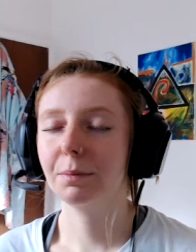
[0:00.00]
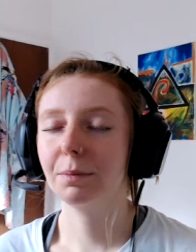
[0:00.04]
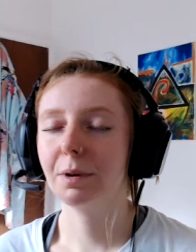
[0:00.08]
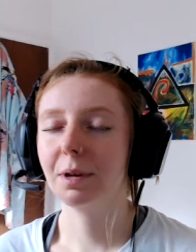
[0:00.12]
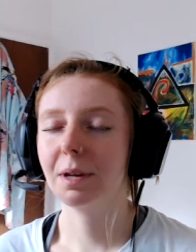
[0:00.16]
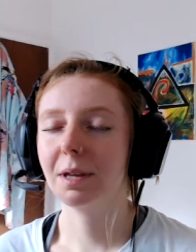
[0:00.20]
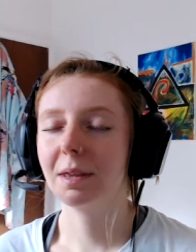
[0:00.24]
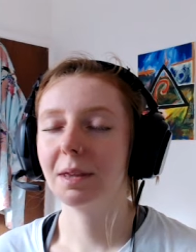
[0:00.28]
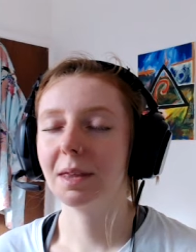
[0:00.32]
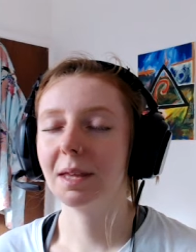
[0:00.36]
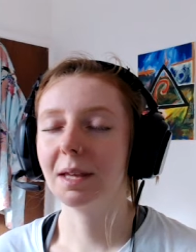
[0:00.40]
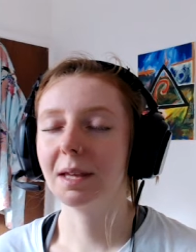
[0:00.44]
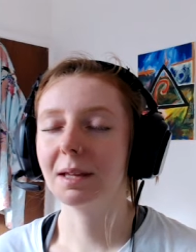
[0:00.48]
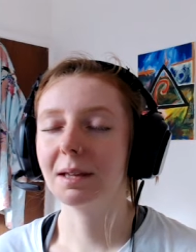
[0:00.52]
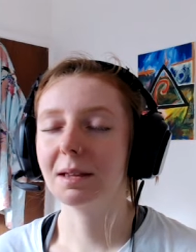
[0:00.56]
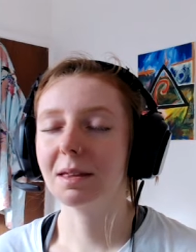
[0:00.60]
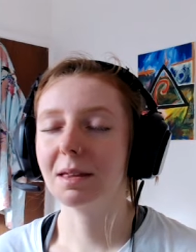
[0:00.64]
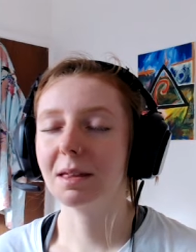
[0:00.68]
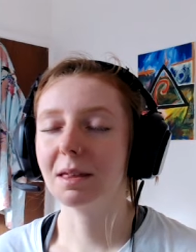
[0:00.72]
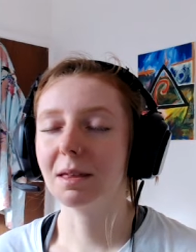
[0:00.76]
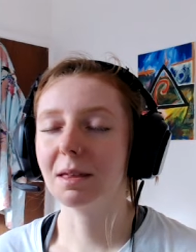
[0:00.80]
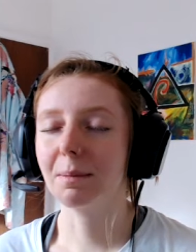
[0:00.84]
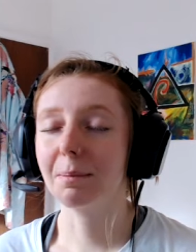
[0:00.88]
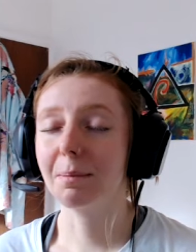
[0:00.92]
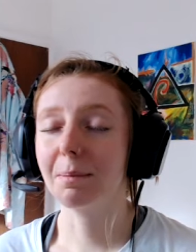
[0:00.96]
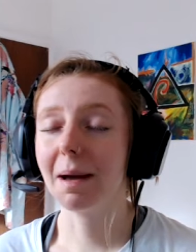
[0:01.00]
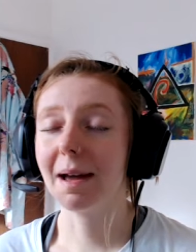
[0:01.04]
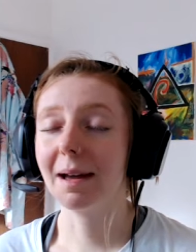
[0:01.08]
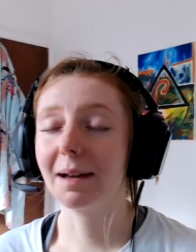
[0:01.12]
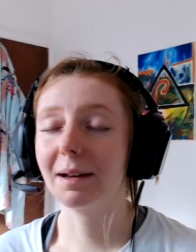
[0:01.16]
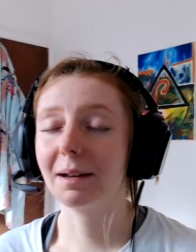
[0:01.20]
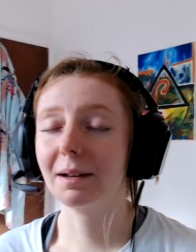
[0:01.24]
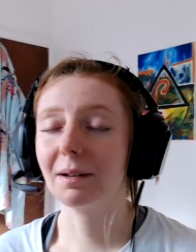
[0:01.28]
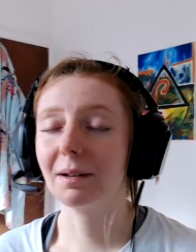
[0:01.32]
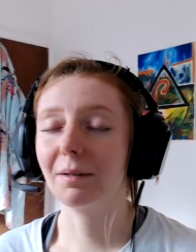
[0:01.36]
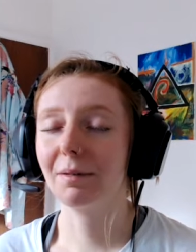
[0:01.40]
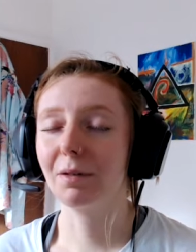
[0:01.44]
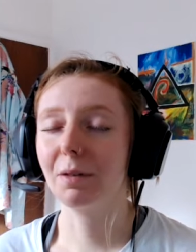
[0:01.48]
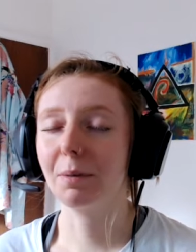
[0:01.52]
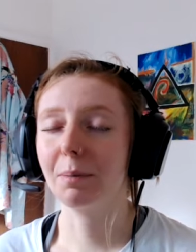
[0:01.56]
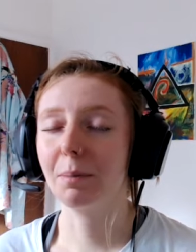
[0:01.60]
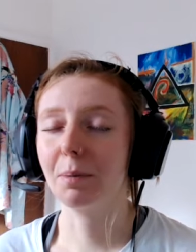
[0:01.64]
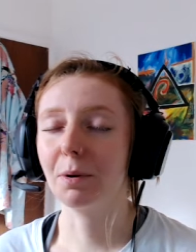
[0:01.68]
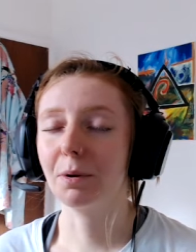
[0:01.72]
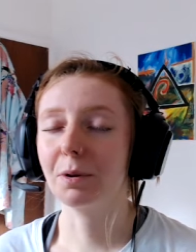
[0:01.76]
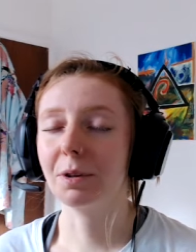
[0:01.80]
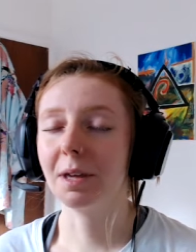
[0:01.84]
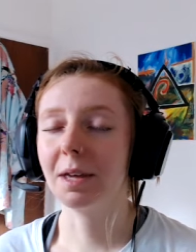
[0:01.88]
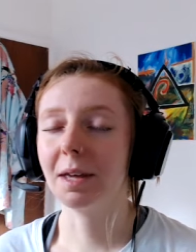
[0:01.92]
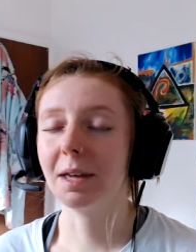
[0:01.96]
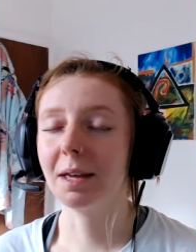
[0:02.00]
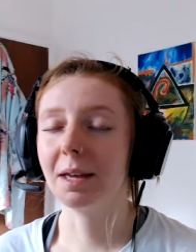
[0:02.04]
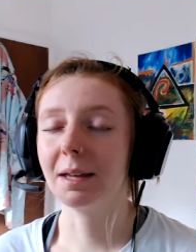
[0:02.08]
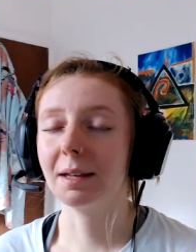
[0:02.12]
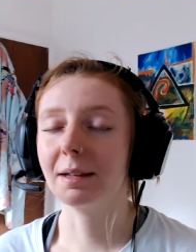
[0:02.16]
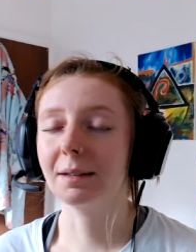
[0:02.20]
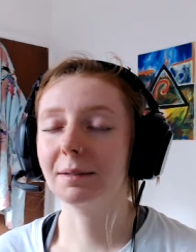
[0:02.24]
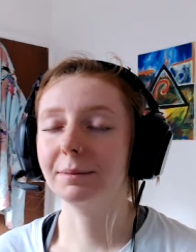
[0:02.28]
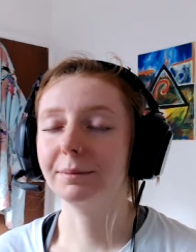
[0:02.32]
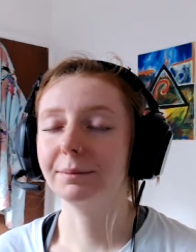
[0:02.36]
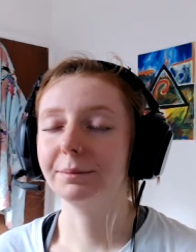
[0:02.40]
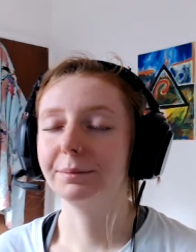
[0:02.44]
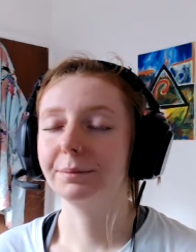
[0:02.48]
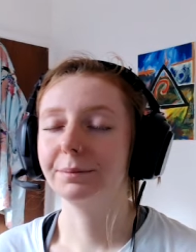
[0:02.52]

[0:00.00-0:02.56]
Breathing to the back of the body